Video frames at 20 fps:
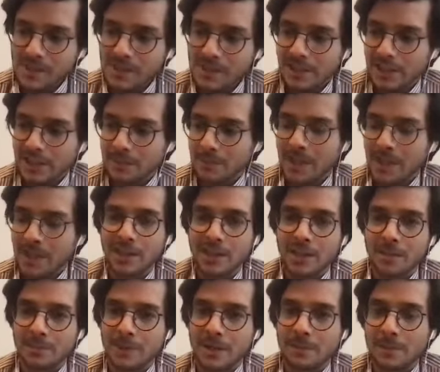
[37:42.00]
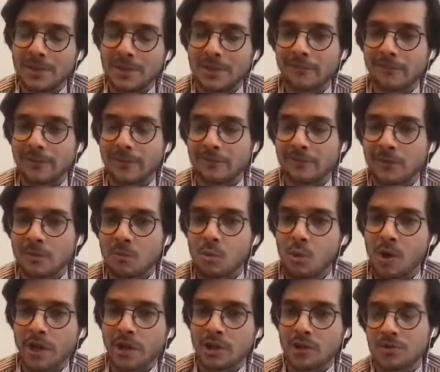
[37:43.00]
it may be different from
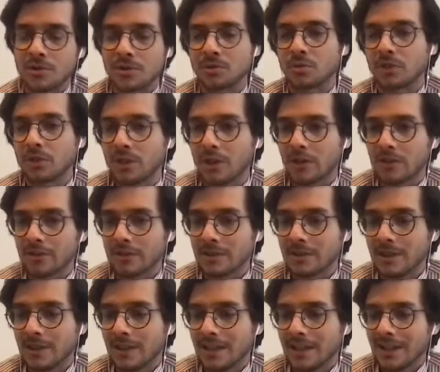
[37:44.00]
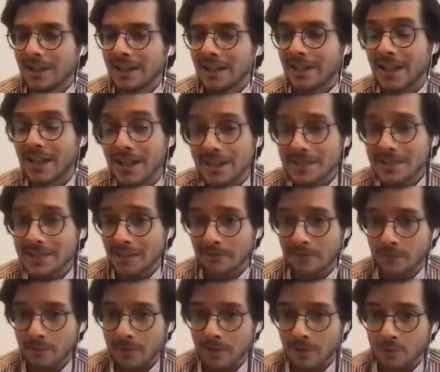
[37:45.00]
one user to the other. And I guess that
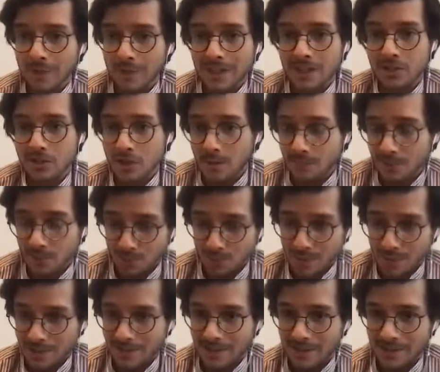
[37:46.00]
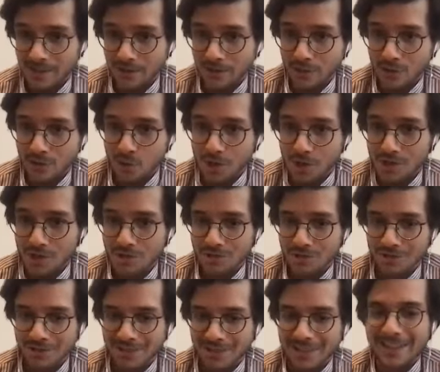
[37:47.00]
from there we can jump to another
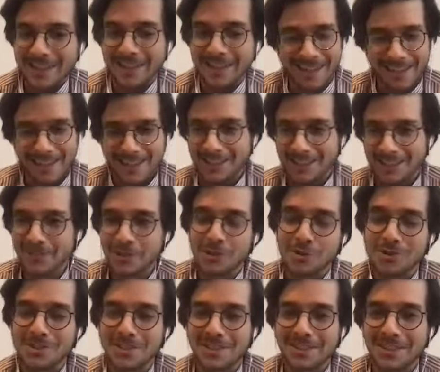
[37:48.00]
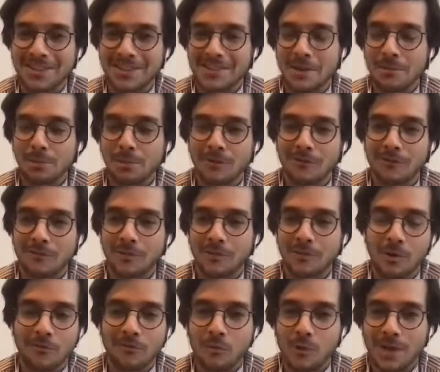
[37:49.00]
question. And again, using the example
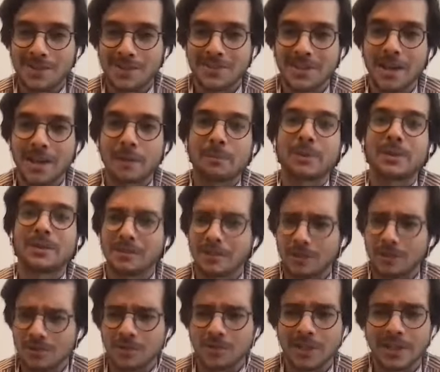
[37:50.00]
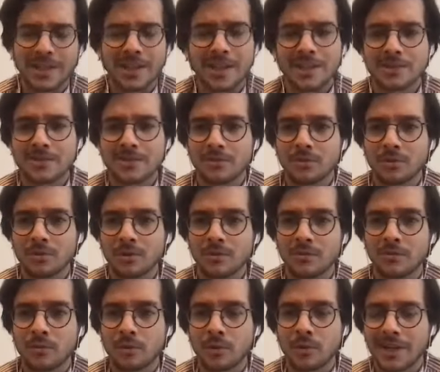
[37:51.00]
of WhatsApp and also the case for
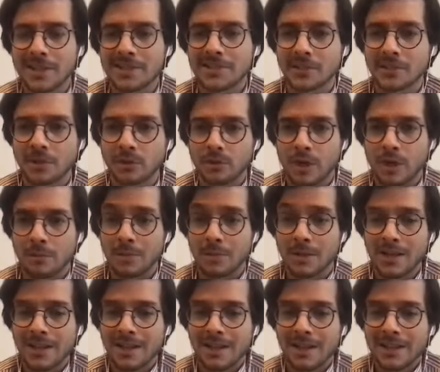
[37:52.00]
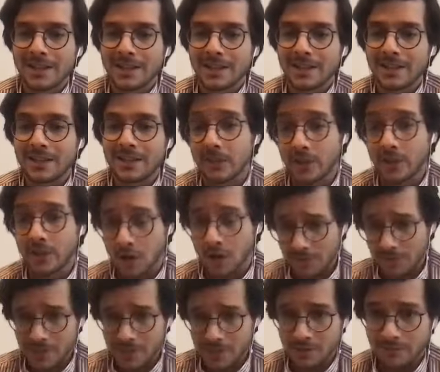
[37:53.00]
Instagram in the
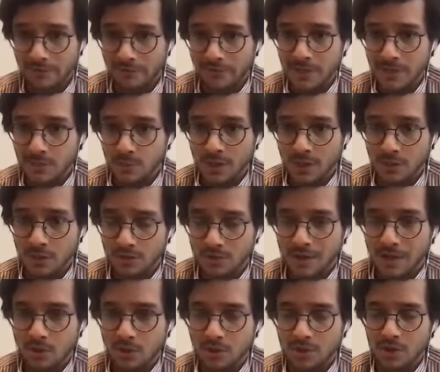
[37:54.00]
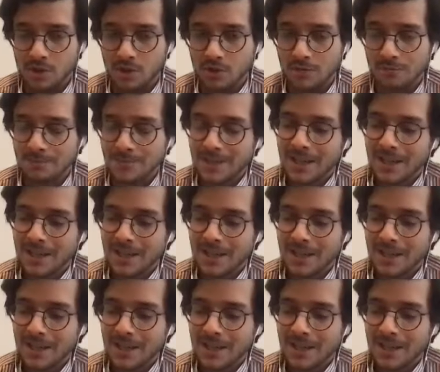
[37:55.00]
context of the Facebook acquisition,